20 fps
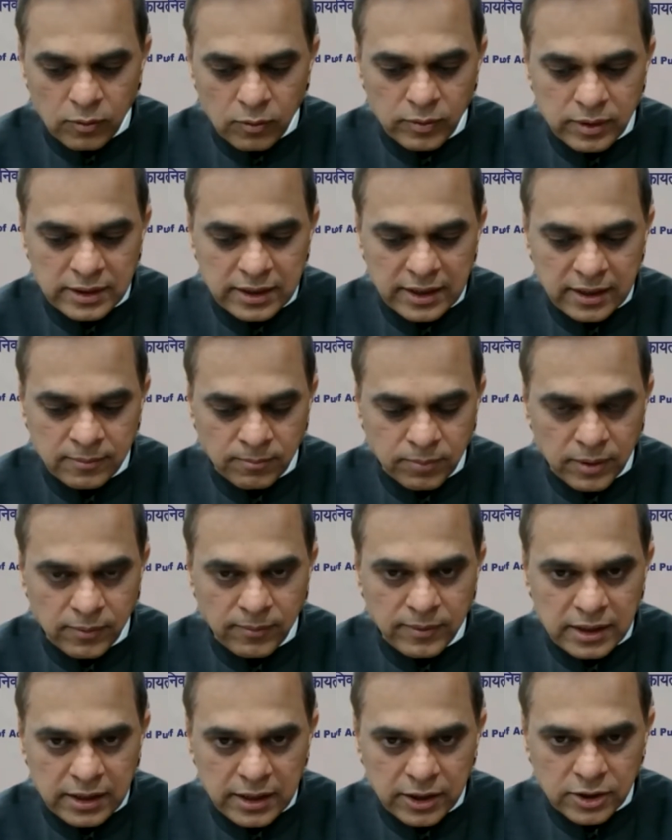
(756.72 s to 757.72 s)
With the
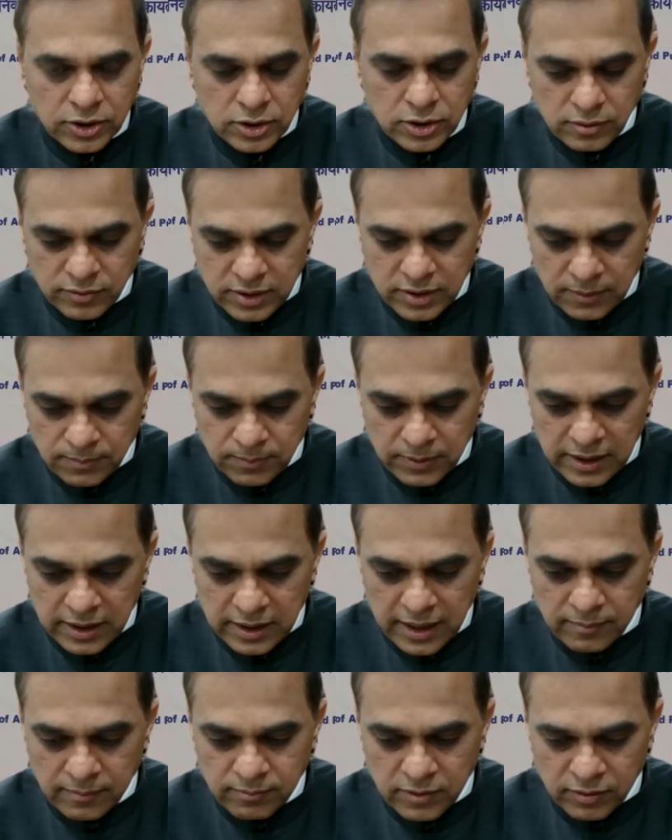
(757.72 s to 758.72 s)
implementation of CP
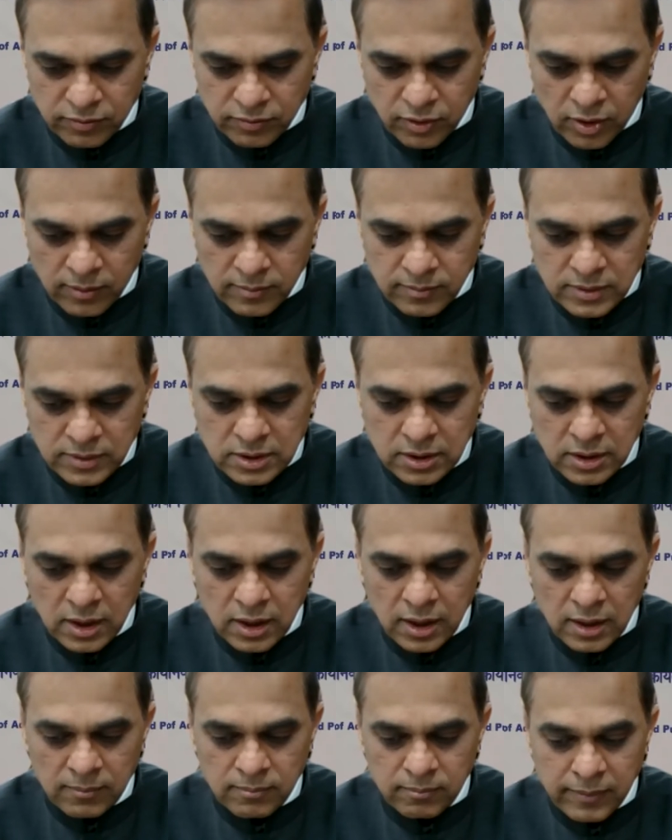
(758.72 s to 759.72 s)
grant reforms,
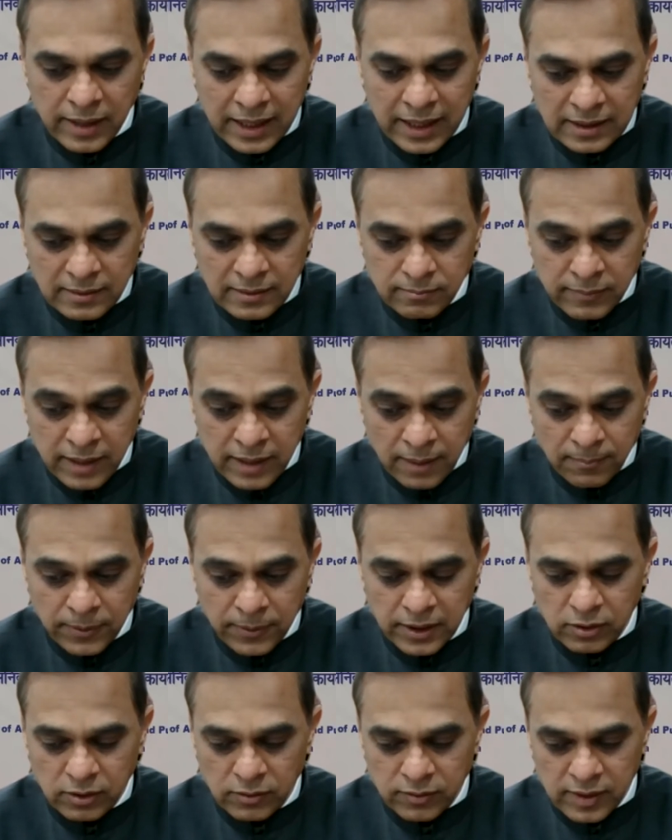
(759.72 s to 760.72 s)

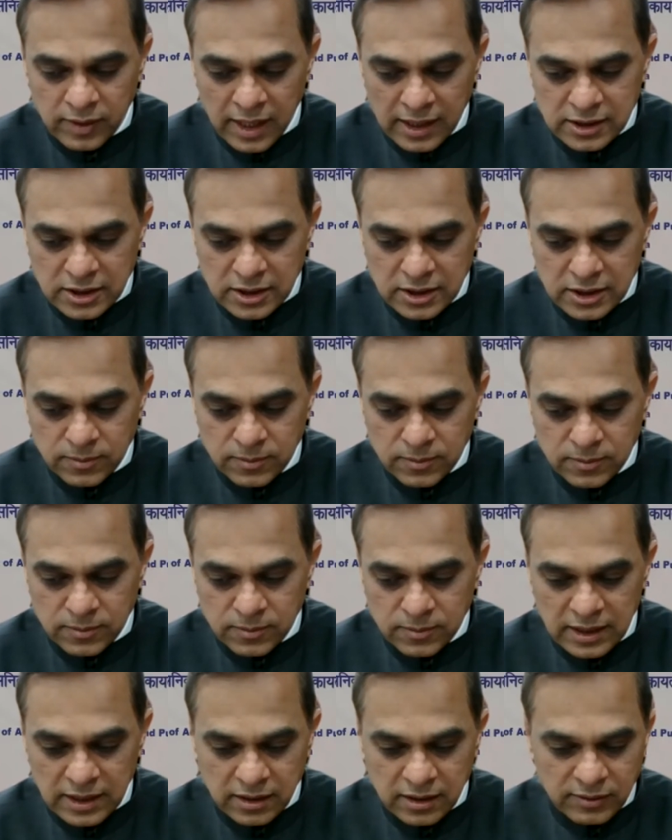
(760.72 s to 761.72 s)
mapping of last
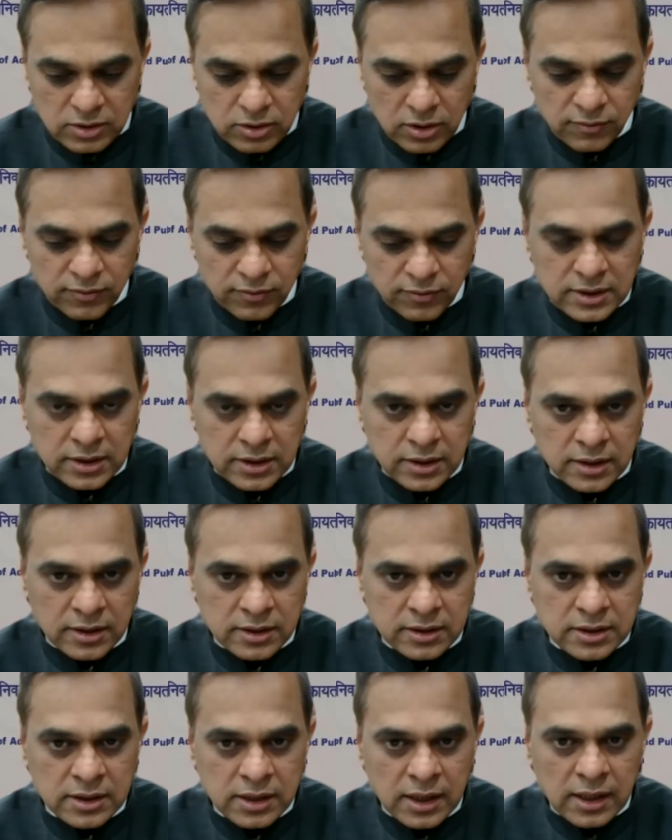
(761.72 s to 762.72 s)
mile grievance
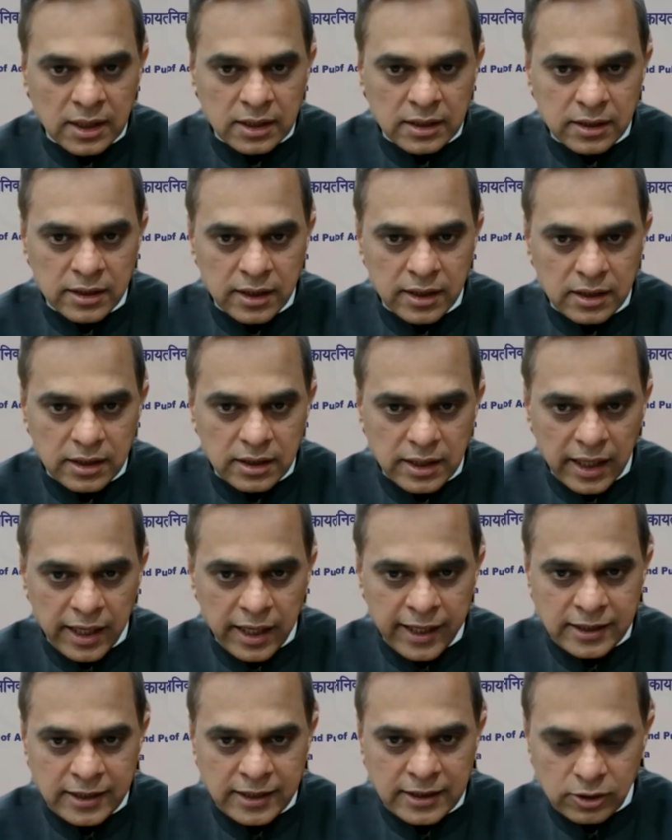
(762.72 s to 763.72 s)
officers, nearly
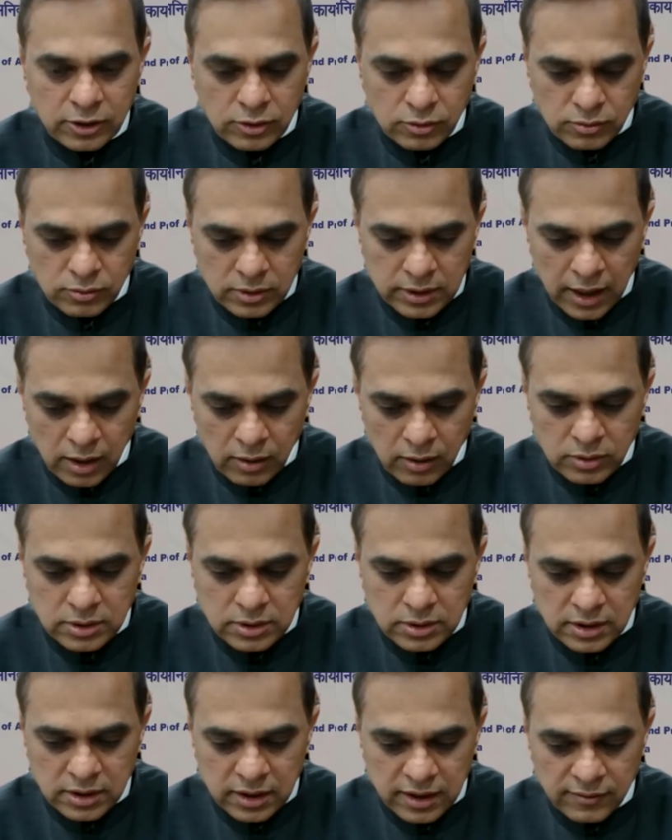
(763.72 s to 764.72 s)

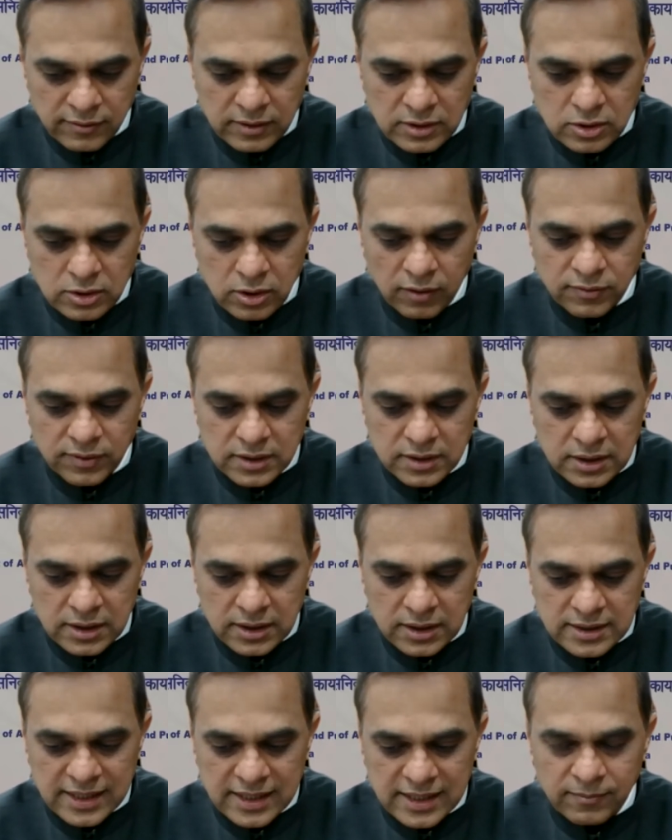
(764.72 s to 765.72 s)
82,000 grievance
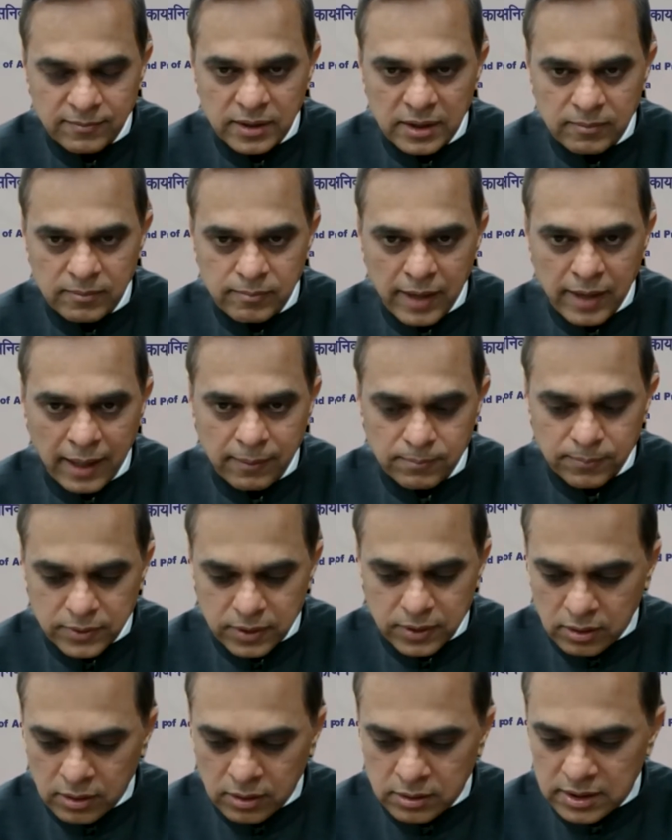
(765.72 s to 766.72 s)
officers have been mapped
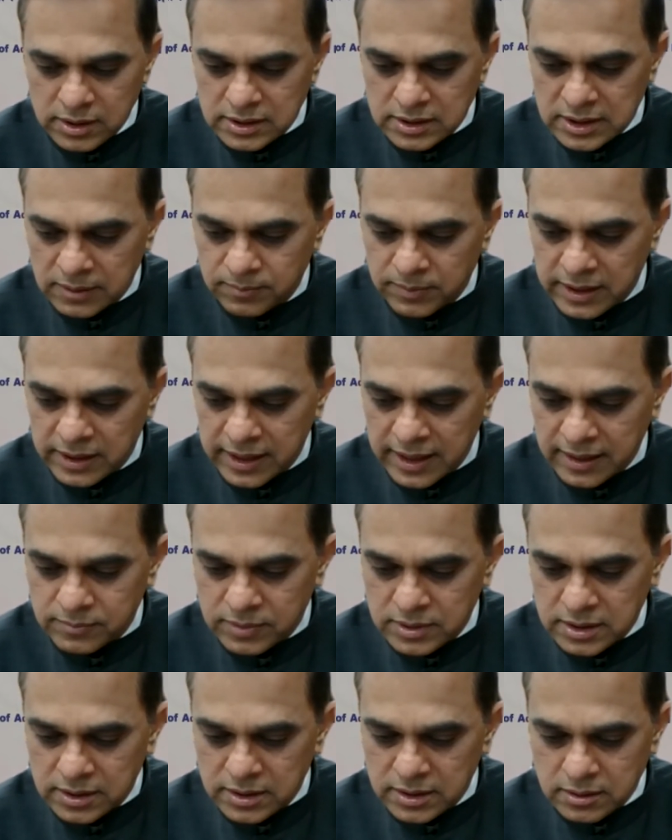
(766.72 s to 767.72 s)
on the CP grant
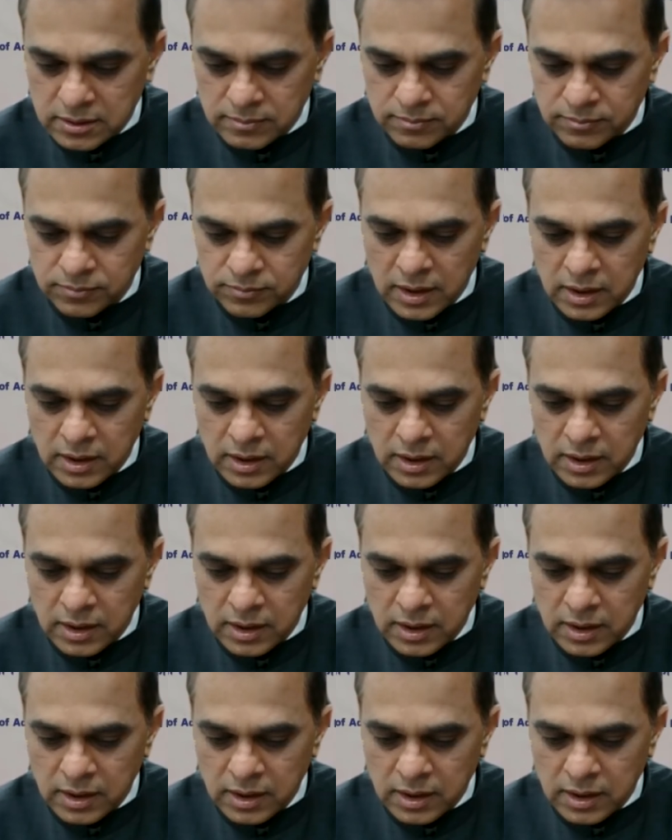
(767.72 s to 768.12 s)
system.